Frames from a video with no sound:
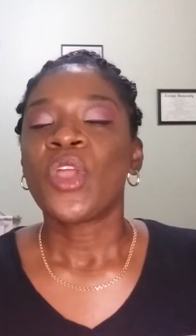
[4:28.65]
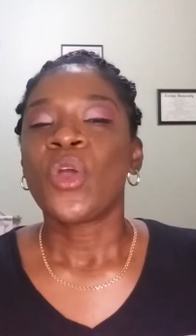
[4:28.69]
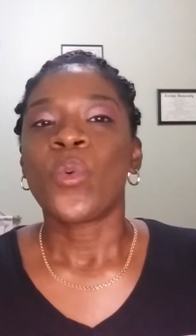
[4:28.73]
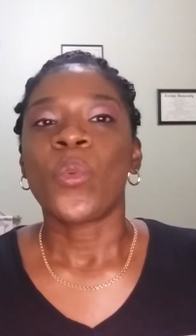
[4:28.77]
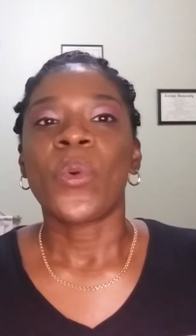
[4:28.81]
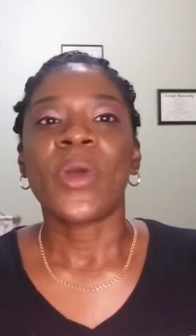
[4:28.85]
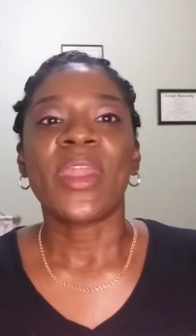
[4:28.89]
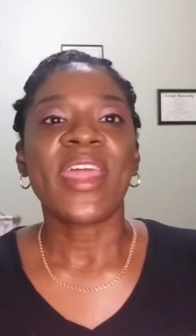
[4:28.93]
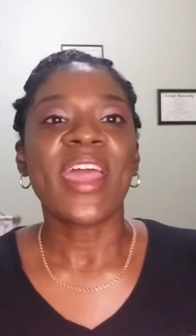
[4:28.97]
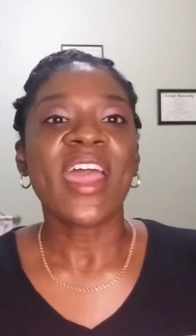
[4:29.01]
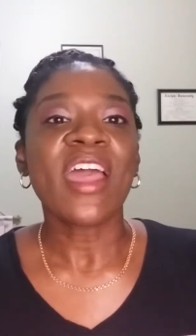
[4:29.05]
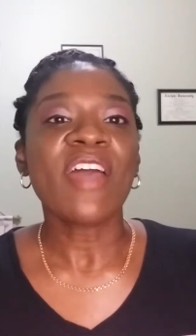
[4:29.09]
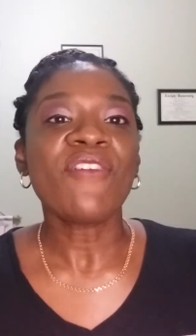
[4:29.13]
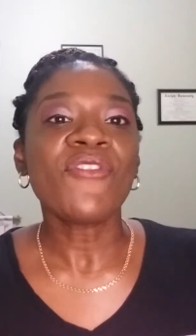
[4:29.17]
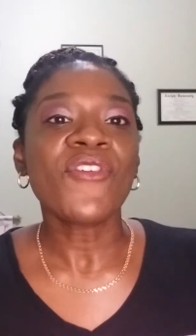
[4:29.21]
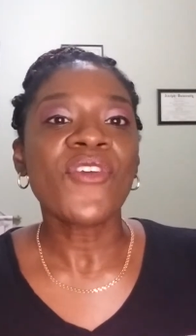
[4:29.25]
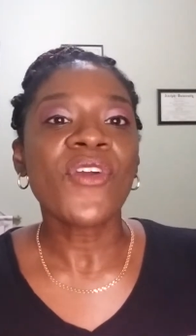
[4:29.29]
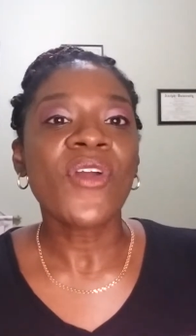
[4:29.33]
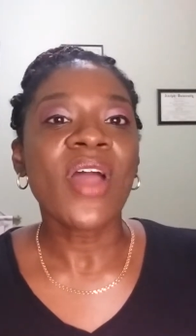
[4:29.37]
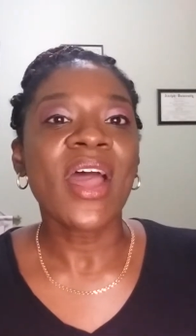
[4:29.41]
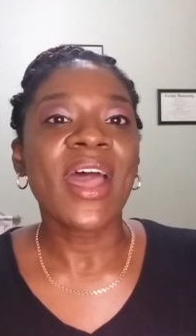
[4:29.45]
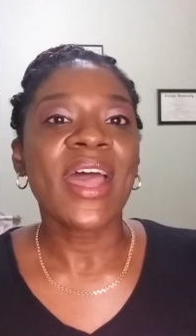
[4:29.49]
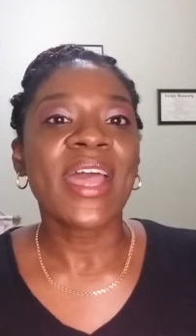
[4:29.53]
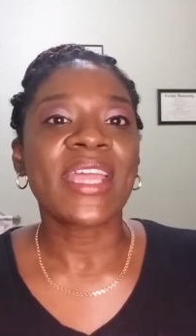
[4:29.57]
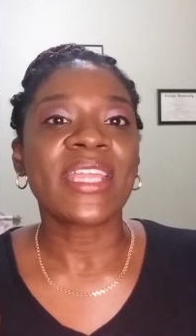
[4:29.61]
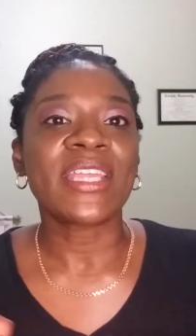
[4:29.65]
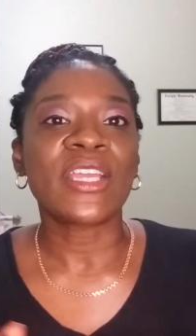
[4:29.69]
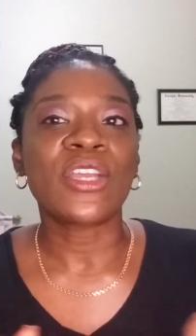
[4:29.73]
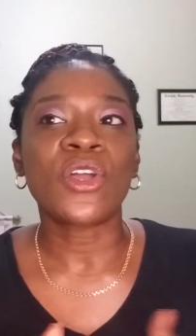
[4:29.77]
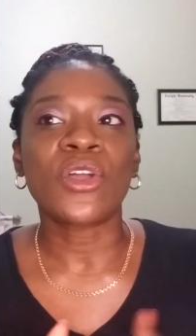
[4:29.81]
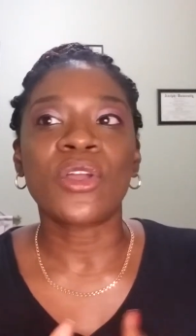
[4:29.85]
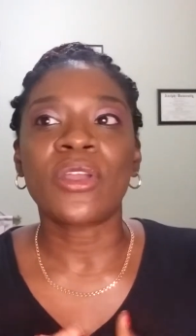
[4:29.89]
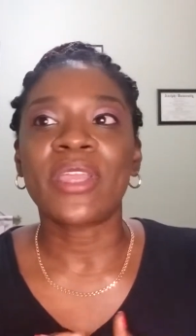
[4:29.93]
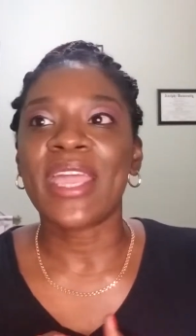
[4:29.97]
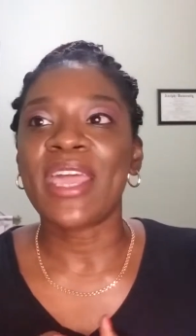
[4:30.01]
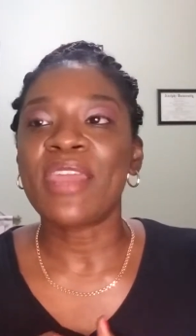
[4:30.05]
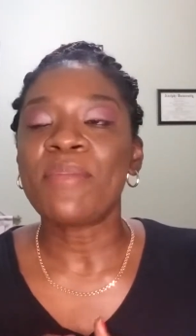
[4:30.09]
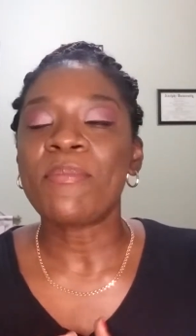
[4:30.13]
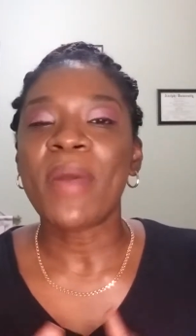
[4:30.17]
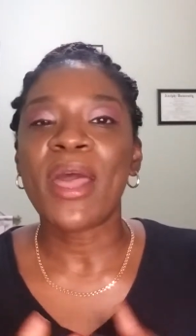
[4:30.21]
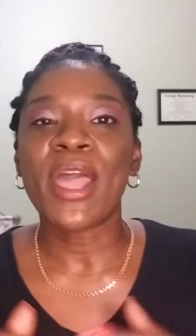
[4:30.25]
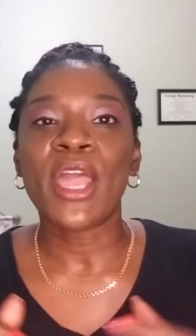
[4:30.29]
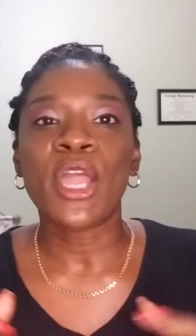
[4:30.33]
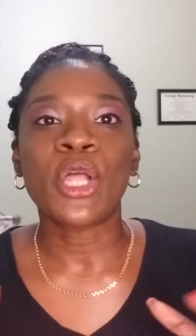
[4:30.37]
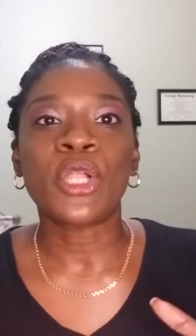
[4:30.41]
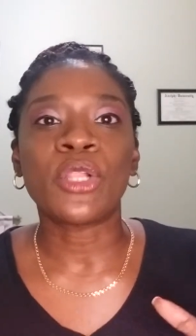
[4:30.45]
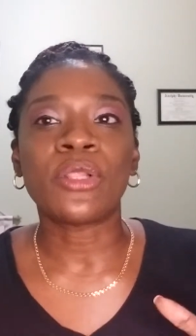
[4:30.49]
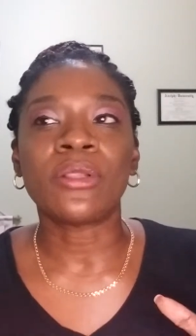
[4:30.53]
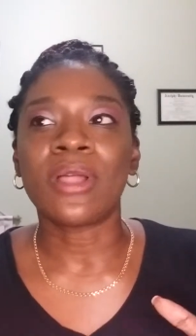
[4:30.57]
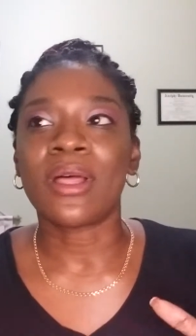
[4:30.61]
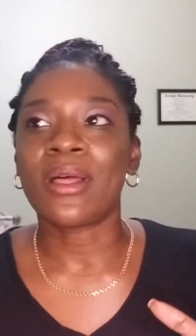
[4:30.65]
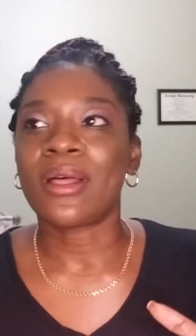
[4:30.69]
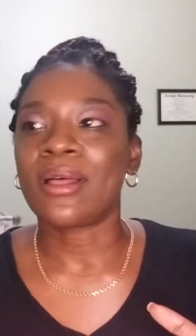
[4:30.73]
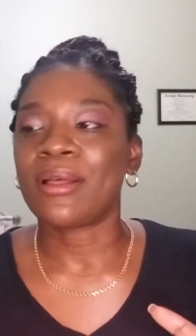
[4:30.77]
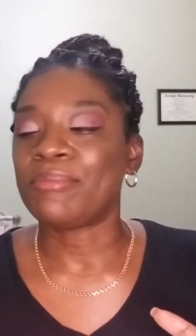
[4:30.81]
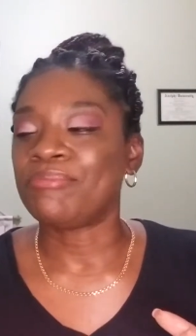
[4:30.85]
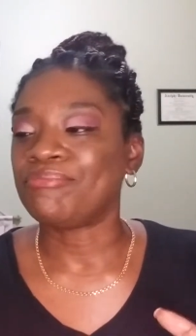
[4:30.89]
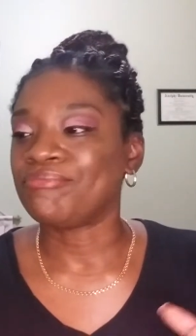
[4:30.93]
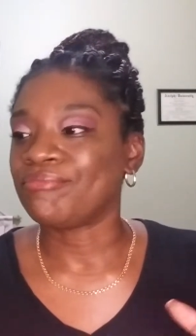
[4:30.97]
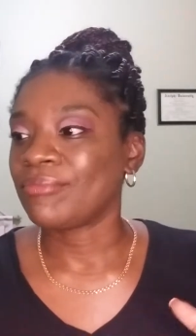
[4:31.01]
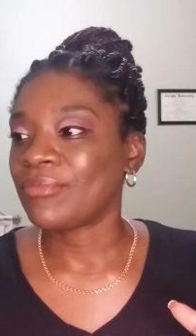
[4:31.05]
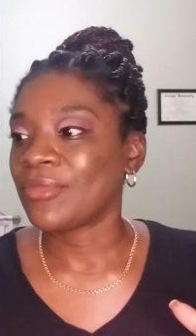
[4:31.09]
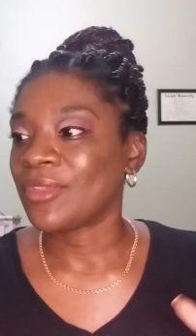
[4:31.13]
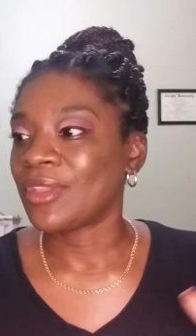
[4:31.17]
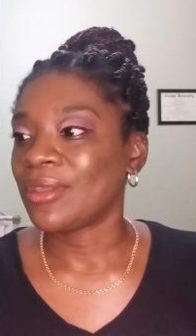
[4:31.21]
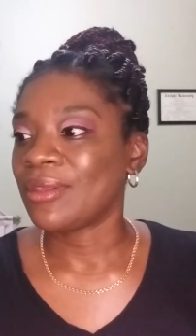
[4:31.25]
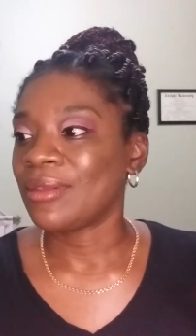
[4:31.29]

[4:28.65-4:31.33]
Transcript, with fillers: whenever I get my, um,